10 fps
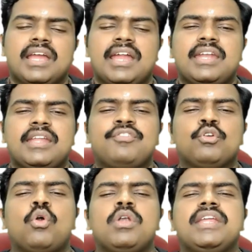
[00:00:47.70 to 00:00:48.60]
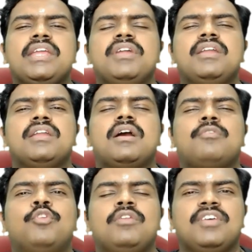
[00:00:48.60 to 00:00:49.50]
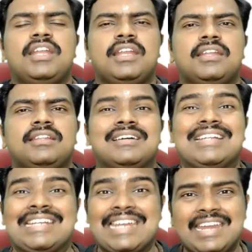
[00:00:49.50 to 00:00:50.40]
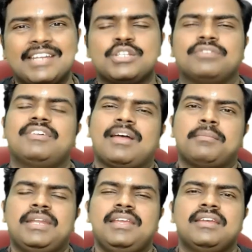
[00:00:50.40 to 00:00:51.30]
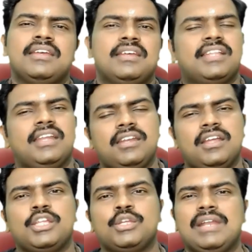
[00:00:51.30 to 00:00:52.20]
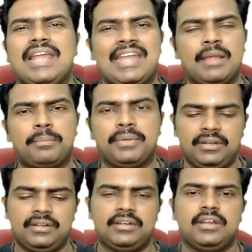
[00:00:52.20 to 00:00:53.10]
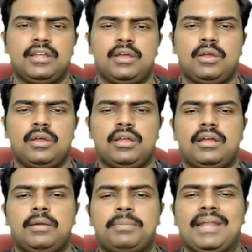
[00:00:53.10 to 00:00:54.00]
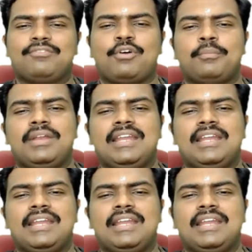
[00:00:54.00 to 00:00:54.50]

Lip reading: And if you don't even fulfill the needs of the family, then you will end up in a platform.